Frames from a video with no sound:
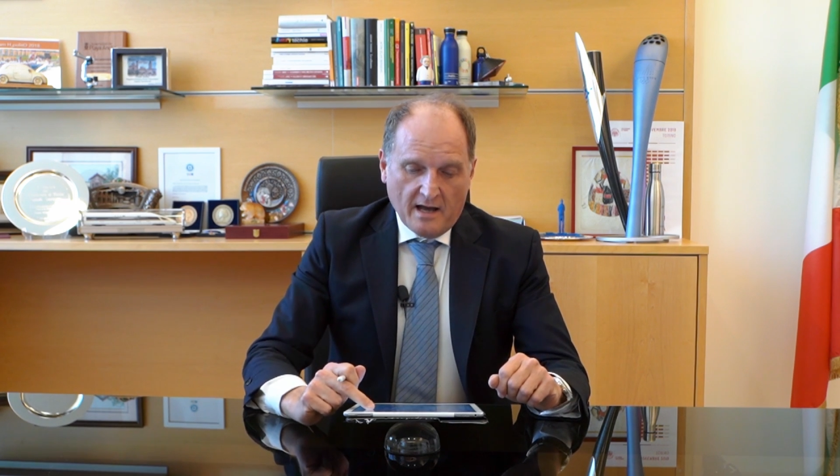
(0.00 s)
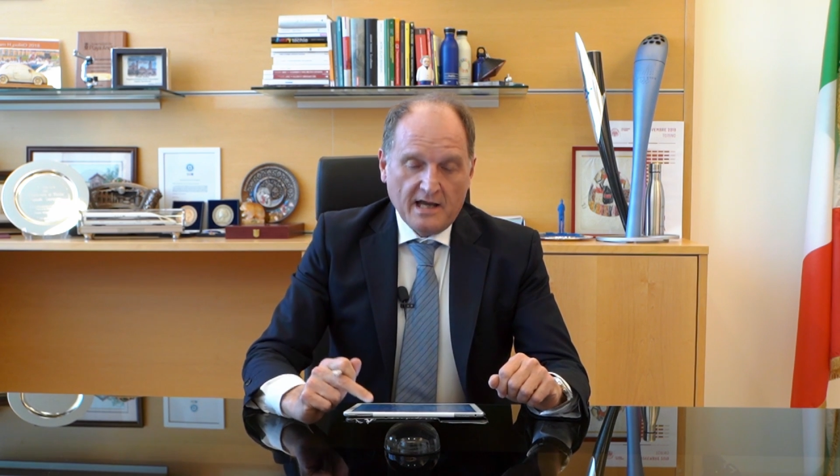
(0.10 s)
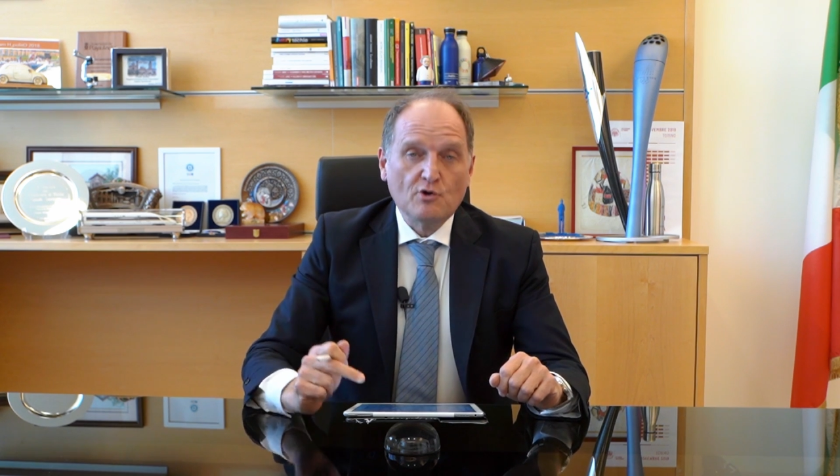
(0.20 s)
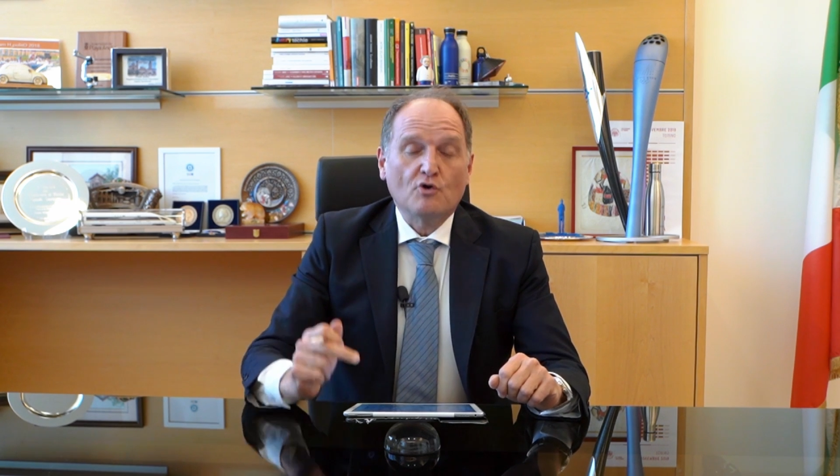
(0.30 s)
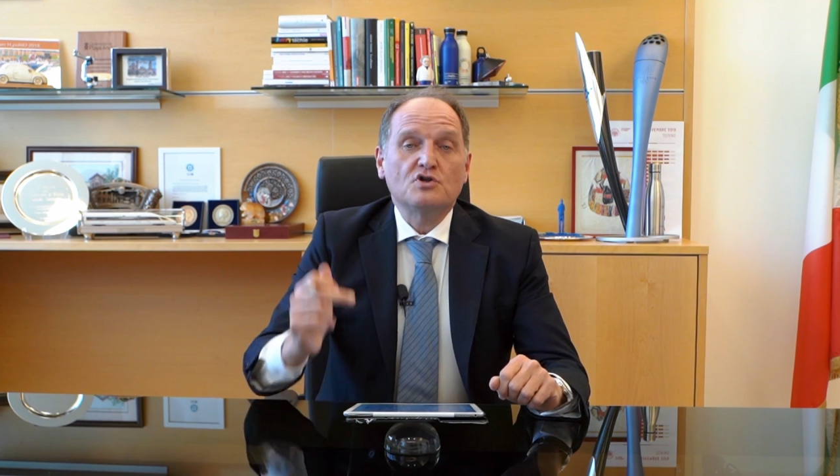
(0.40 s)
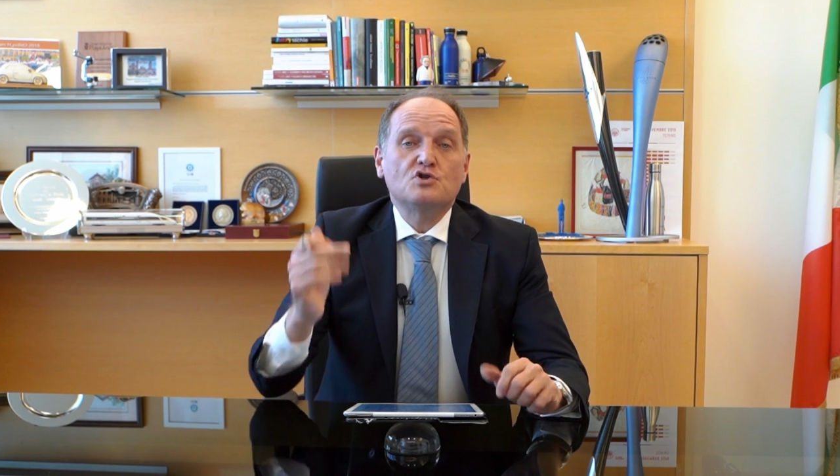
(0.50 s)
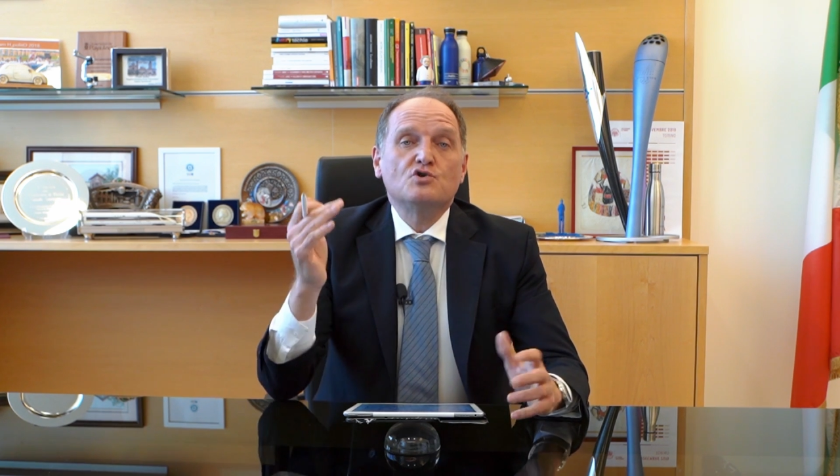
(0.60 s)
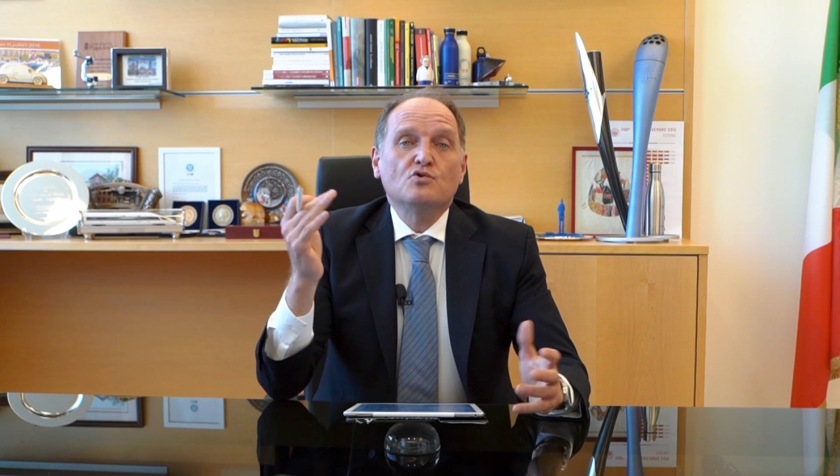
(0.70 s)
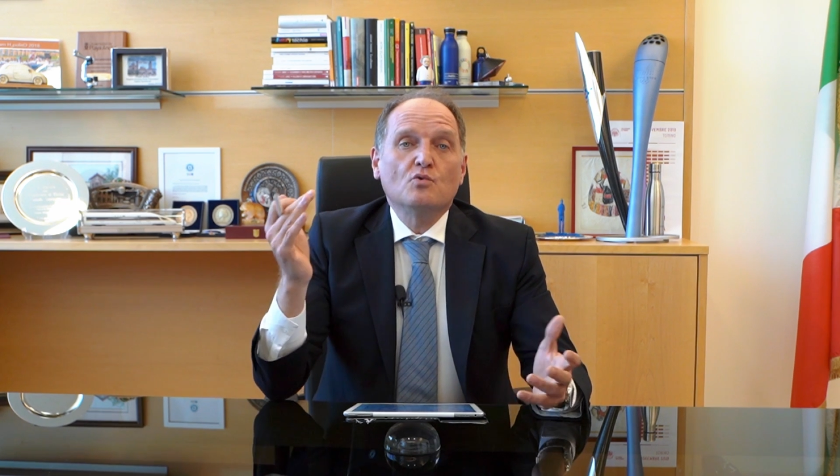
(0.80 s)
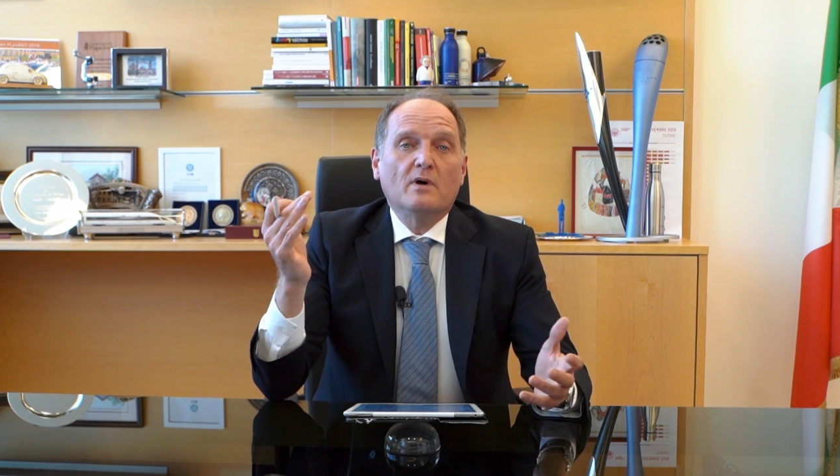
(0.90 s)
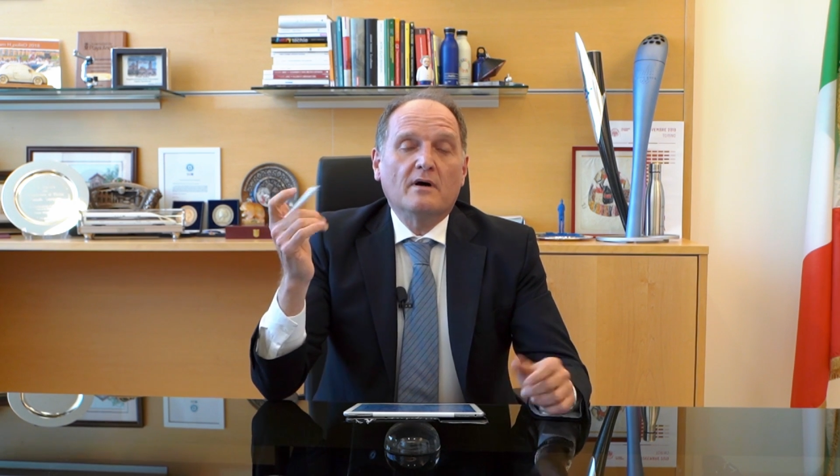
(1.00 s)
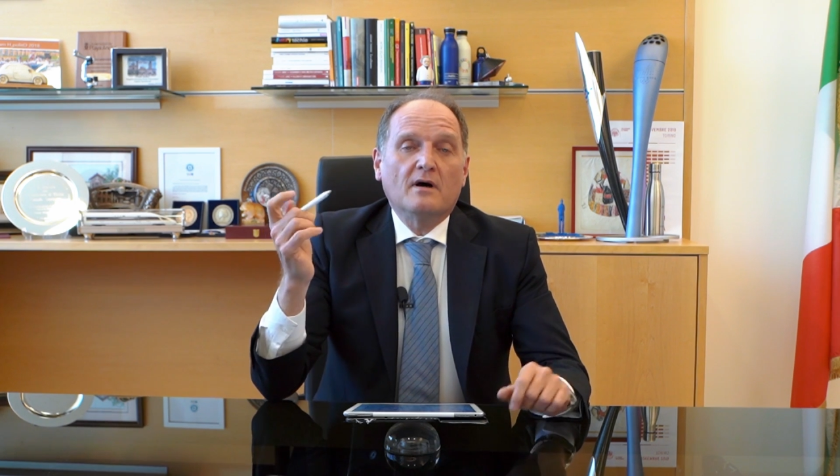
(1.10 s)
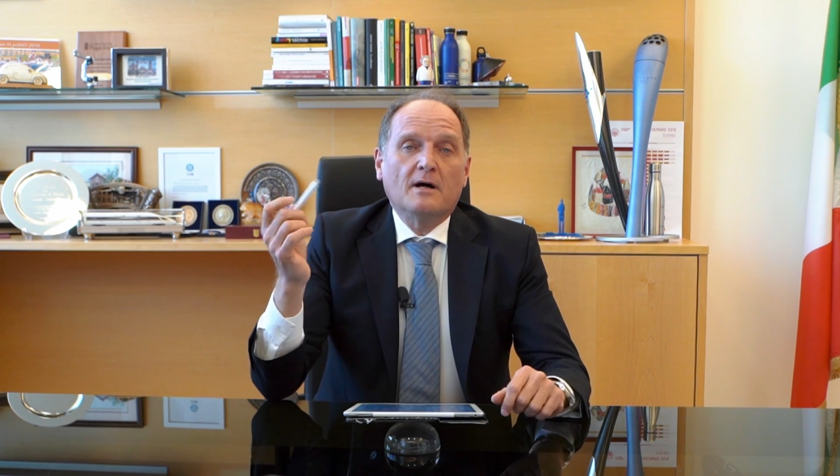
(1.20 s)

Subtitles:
In order to